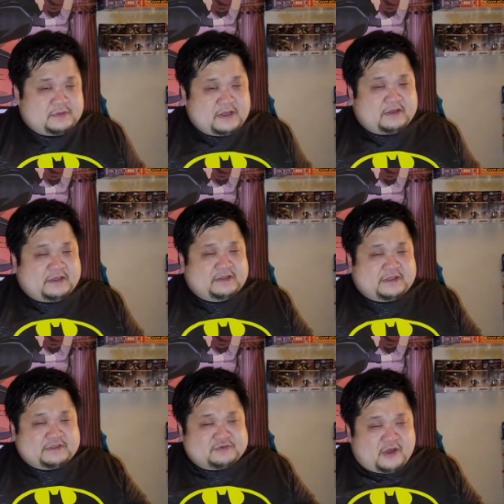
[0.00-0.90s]
Now,
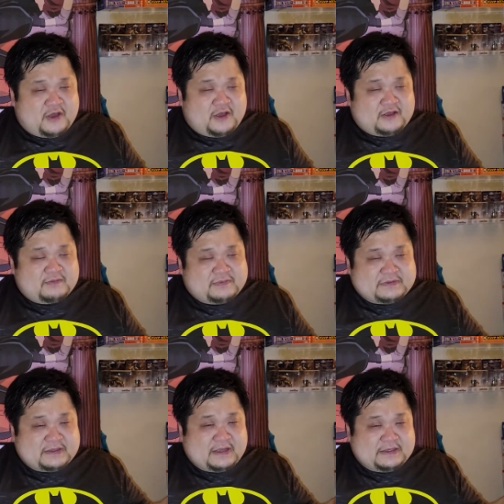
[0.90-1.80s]
killing is wrong,
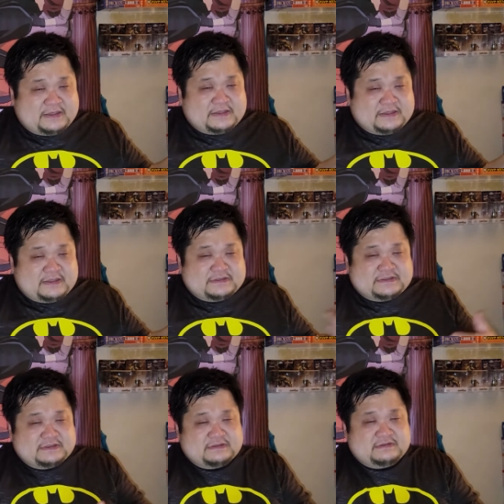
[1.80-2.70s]
but the ideal
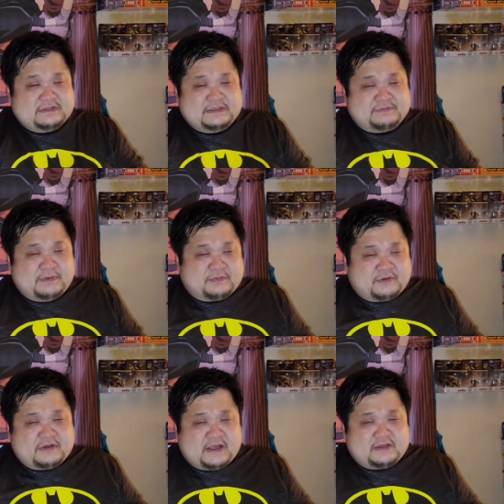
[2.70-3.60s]
is these people
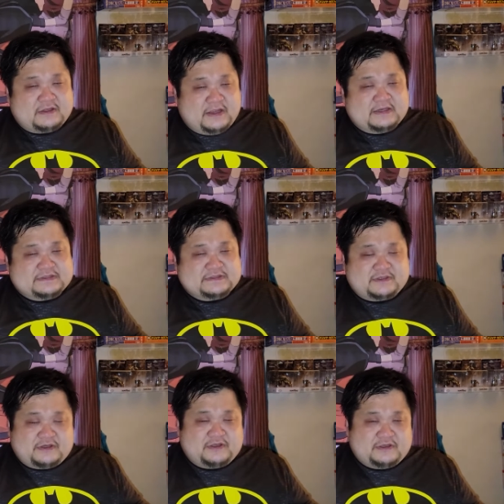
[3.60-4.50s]
are not innocent
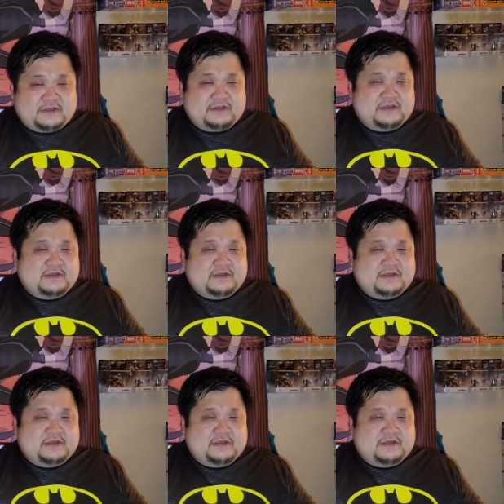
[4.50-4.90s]
or good.